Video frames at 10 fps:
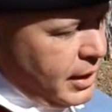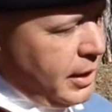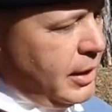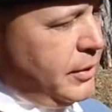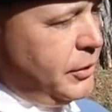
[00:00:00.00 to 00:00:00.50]

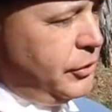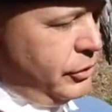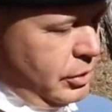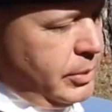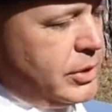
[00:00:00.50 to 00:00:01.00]
This is
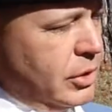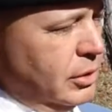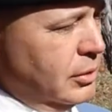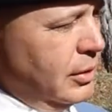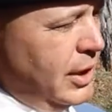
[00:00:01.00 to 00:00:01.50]
an
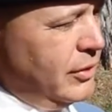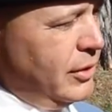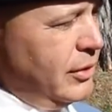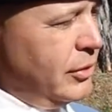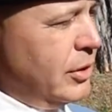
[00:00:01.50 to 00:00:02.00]
original,
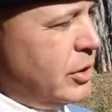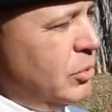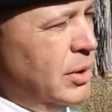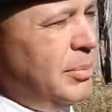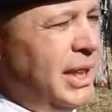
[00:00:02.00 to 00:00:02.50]
18th century
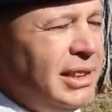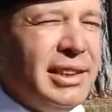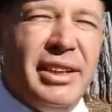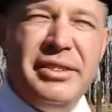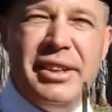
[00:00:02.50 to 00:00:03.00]
one made in
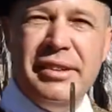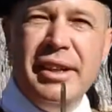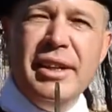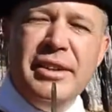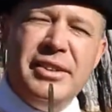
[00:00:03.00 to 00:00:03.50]
London.
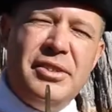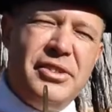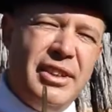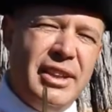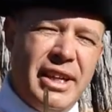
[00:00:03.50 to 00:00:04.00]
It's
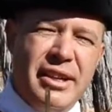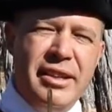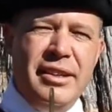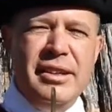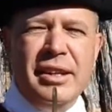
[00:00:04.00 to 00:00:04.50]
interesting, a lot of
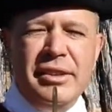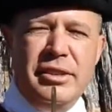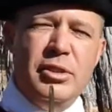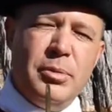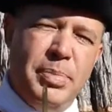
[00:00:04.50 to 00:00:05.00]
the
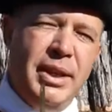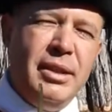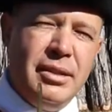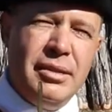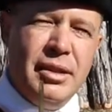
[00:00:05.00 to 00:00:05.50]

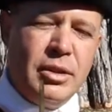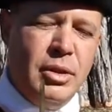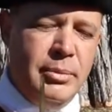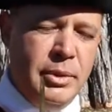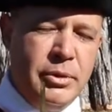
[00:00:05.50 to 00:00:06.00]
European
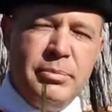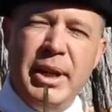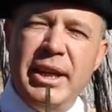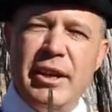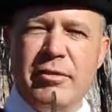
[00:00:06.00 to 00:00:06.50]
equipment was
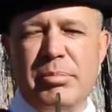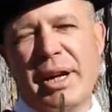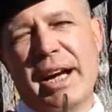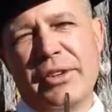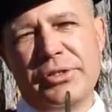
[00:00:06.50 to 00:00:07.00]
made out of
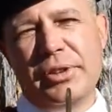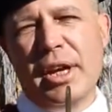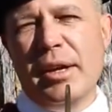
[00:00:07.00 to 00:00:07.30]
brass.